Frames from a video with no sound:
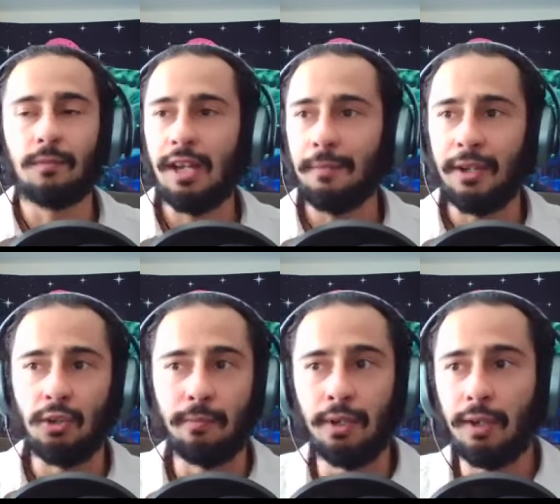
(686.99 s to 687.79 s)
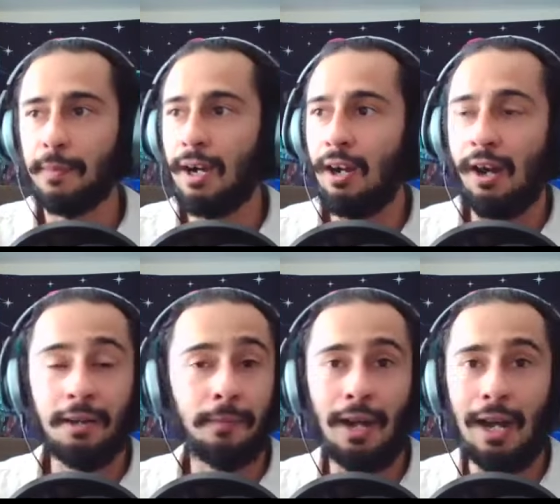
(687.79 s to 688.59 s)
Got my new book on
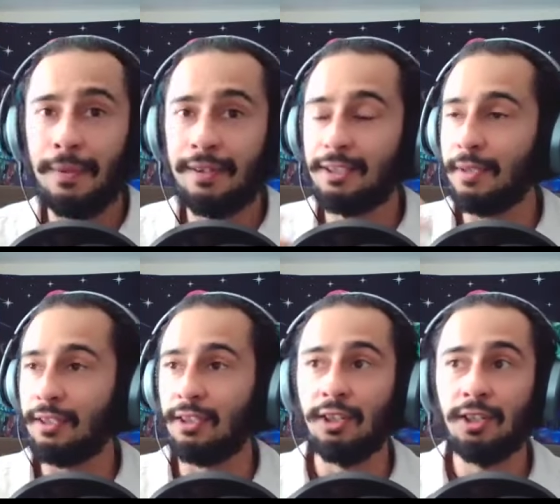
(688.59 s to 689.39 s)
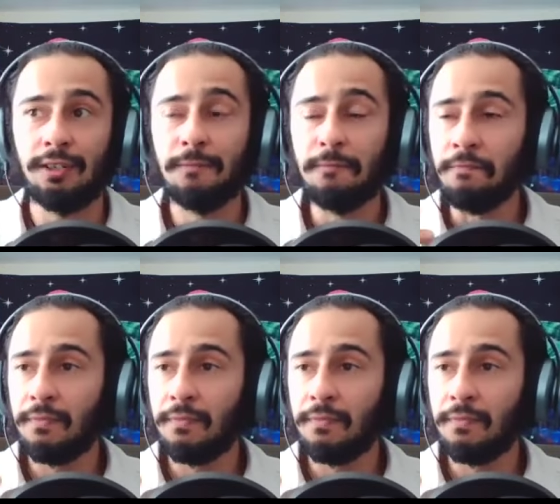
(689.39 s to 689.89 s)
and popping. It's been good.